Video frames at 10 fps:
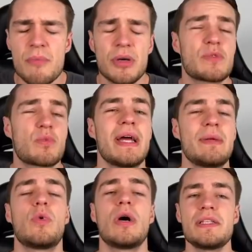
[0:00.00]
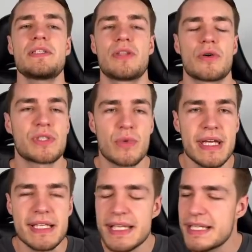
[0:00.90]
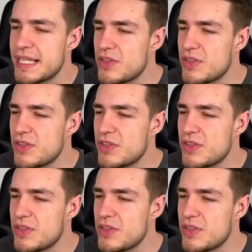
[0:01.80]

because when one stock squeezes,